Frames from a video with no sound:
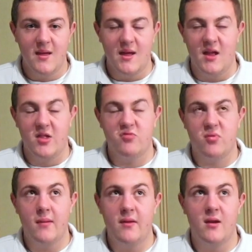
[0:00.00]
It's
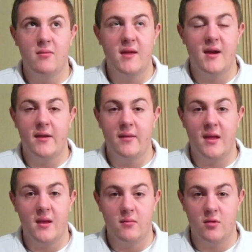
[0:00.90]
probably going to be kind of like
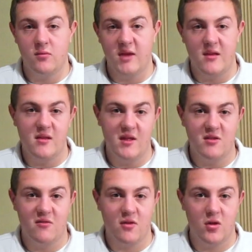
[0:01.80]
getting
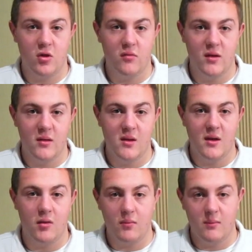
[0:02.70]
tested for
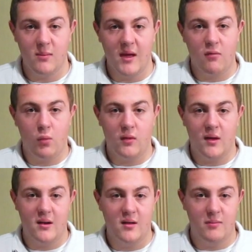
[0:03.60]
COVID, everyone
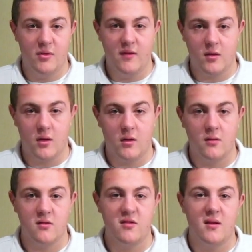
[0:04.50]
lining up in their
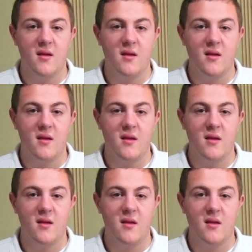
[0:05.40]
cars,